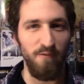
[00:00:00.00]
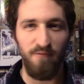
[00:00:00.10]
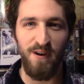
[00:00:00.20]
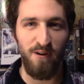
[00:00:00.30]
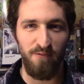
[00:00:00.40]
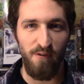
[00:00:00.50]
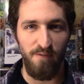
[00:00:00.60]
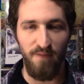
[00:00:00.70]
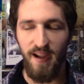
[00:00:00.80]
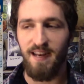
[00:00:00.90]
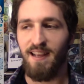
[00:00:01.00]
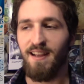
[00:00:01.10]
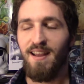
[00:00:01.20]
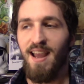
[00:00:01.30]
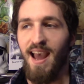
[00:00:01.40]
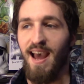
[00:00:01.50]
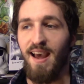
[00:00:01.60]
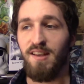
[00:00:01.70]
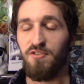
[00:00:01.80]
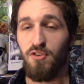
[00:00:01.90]
vigor for fighting,
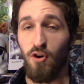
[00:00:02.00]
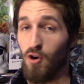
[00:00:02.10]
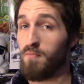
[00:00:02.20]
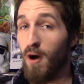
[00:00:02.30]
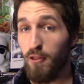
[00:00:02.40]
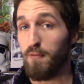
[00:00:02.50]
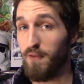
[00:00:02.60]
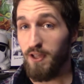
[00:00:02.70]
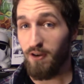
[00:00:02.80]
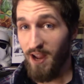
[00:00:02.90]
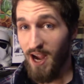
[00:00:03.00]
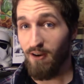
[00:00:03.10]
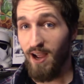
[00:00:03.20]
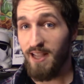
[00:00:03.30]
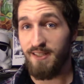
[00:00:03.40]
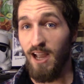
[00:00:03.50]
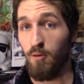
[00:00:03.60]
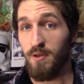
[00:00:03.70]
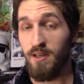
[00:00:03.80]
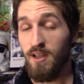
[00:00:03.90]
as her mother figure, Hera, has now
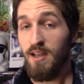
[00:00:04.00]
been